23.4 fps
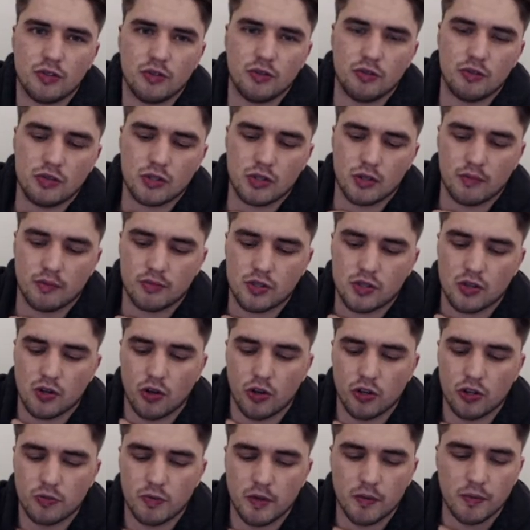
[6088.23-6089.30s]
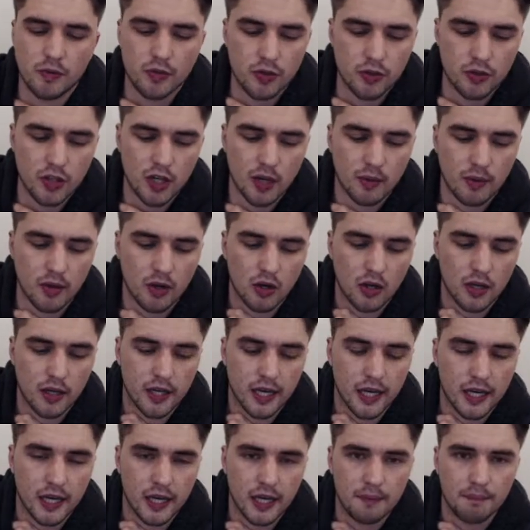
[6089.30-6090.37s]
some Scottish people do come on
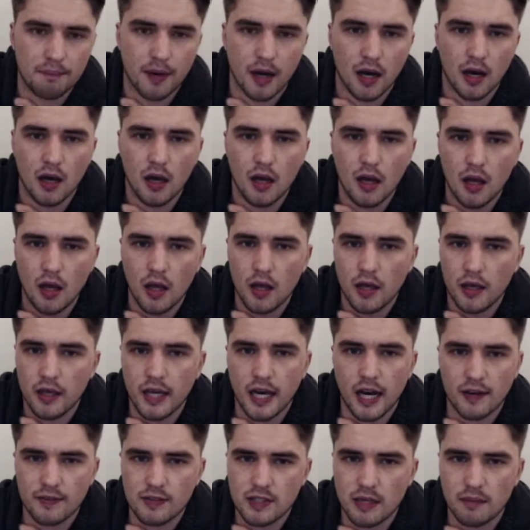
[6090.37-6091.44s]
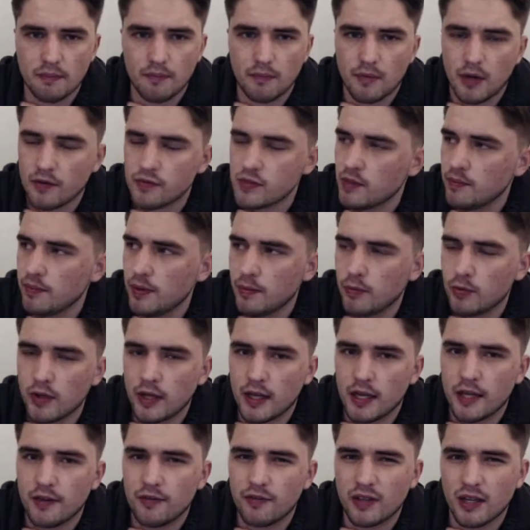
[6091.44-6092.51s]
holiday here. But yeah, I've seen people that
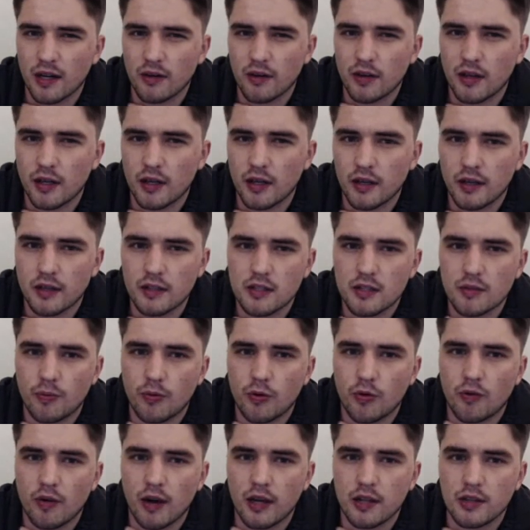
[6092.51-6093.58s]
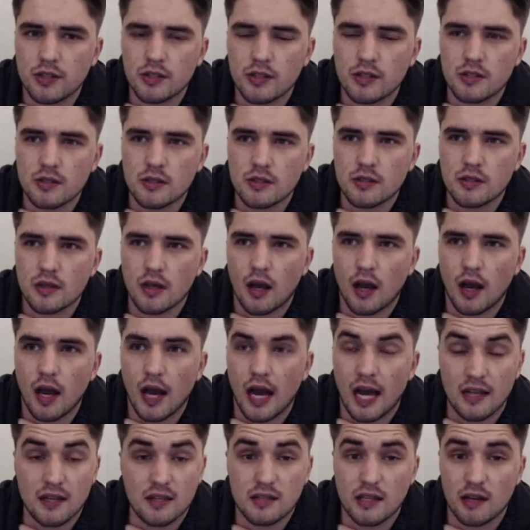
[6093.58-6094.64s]
live down here that support Rangers
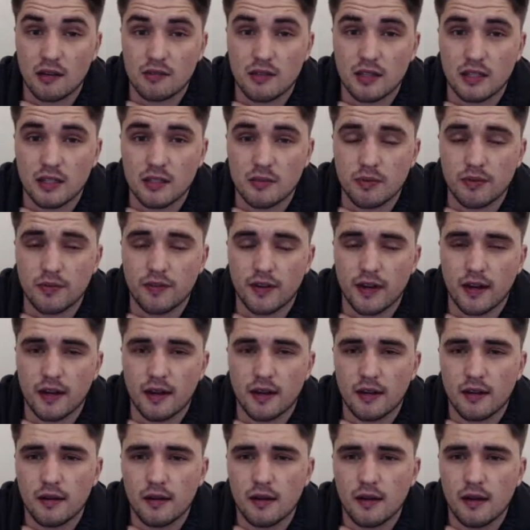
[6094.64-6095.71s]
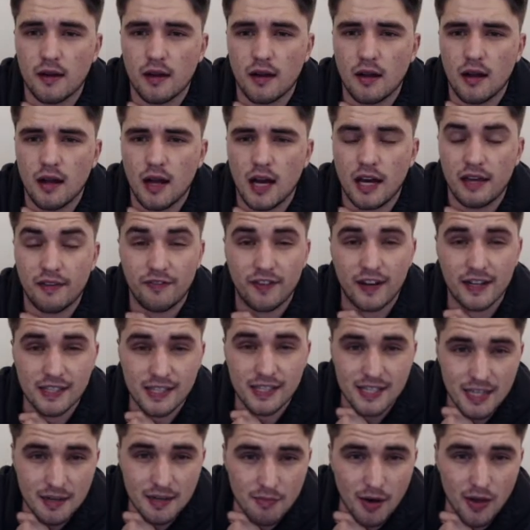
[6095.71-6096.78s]
and Celtic. To be fair, and in fact, I
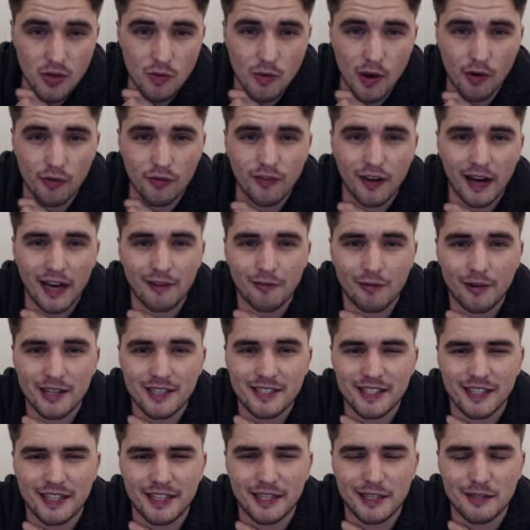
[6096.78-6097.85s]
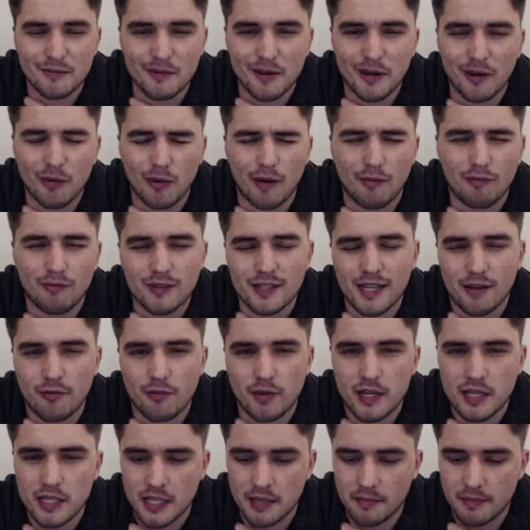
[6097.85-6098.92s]
seen a Motherwell fan recently as well. Well, I say
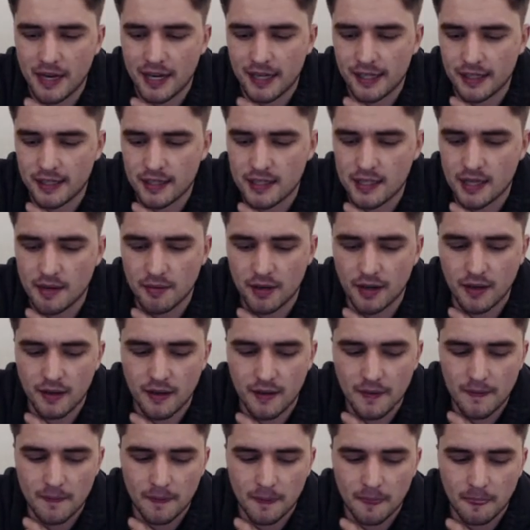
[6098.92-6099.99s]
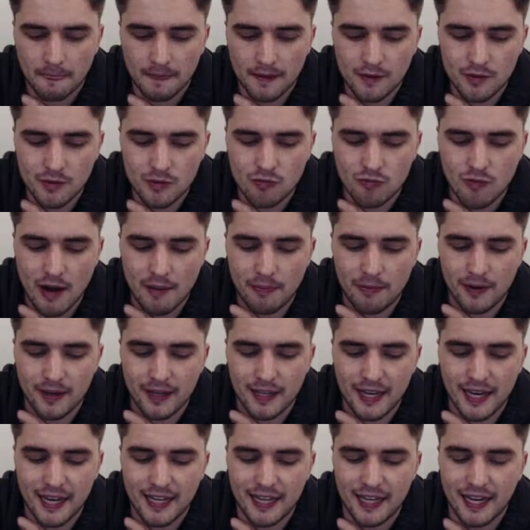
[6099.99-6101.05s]
recently, back in the summer, who was repping
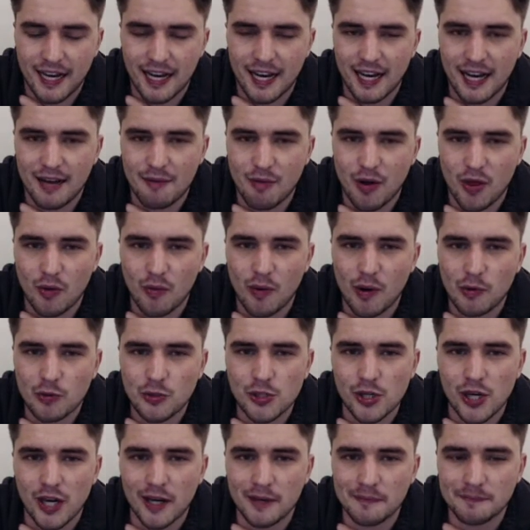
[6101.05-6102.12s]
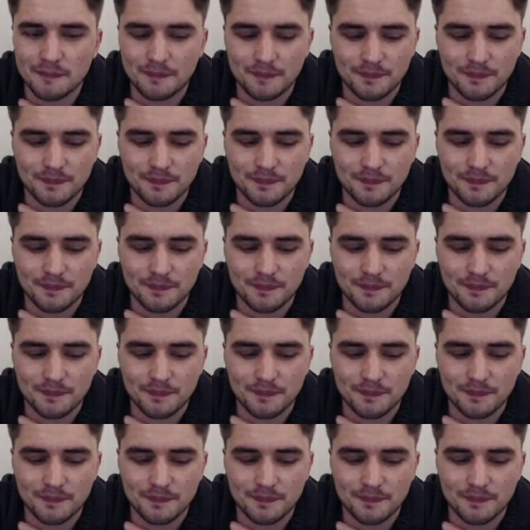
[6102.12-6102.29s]
a Motherwell shirt.